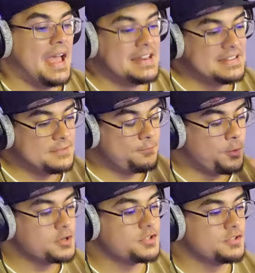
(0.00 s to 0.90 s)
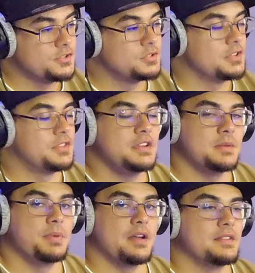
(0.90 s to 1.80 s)
and it forces you to think
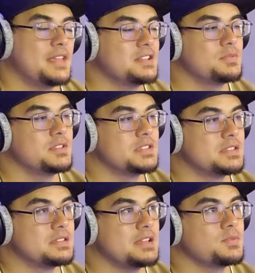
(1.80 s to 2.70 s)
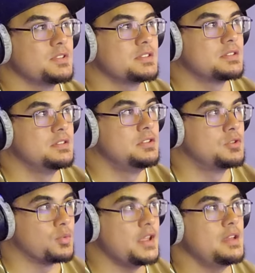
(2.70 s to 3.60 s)
about it. That's what's
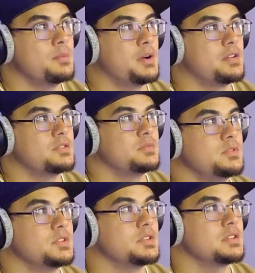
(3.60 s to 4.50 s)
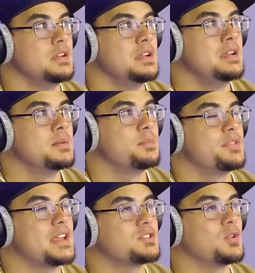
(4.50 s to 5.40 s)
great about music,
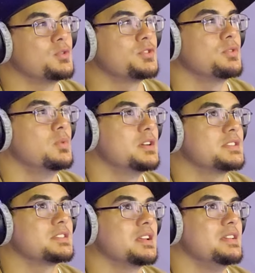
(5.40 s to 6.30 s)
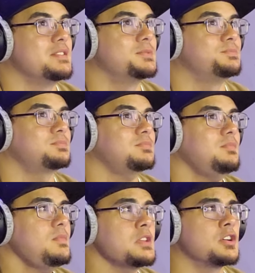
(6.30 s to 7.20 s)
but that's also what's like
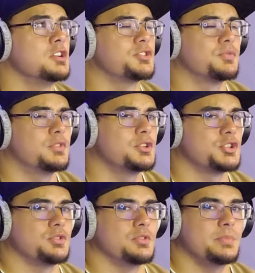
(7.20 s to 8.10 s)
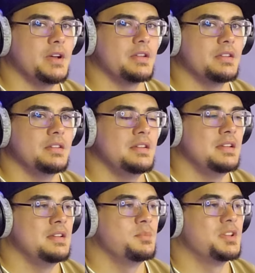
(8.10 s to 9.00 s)
controversial about it,
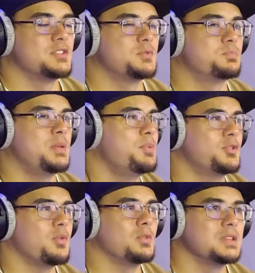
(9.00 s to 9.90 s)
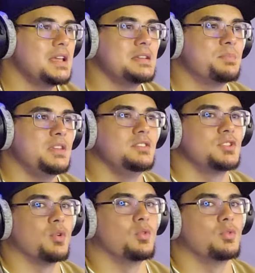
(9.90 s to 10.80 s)
because people don't like being
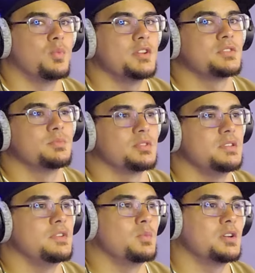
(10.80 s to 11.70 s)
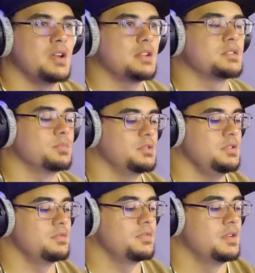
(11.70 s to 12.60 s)
told what to believe and what not to
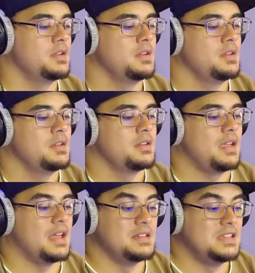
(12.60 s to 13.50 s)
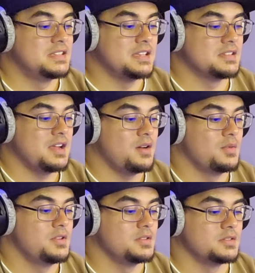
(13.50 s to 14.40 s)
believe. And he says it how
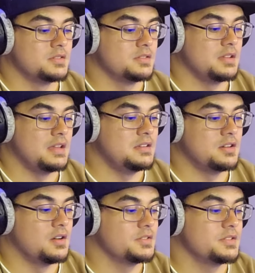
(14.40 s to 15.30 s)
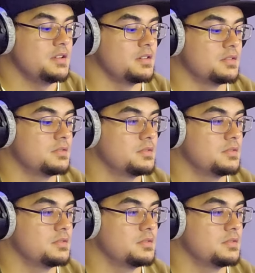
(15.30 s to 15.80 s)
it is, and he calls it out.